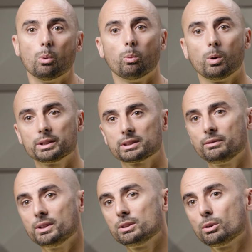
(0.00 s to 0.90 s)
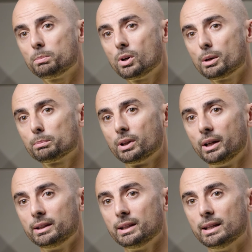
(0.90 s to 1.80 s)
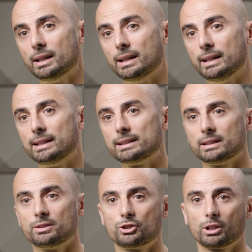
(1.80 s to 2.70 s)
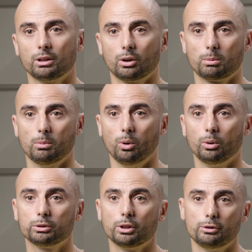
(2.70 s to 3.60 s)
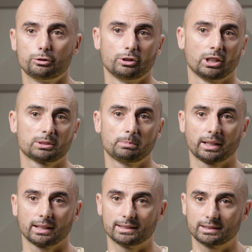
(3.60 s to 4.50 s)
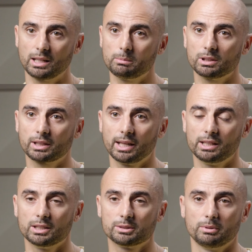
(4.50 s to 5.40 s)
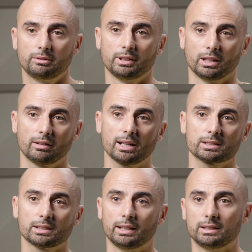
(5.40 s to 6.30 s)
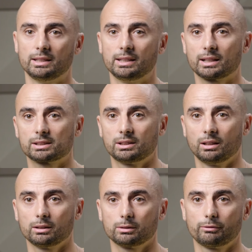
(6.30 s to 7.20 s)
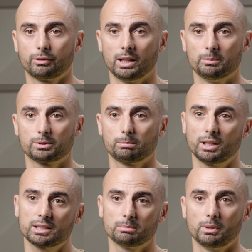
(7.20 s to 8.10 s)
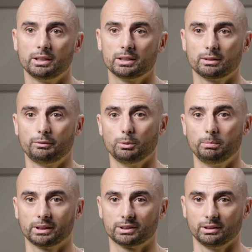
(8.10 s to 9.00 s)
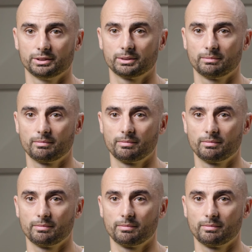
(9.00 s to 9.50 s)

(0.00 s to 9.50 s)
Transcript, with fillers: Once the video pipeline is in Genlock mode, you should expect a stable cadence between RX and TX start of frames plus minus a few pixels.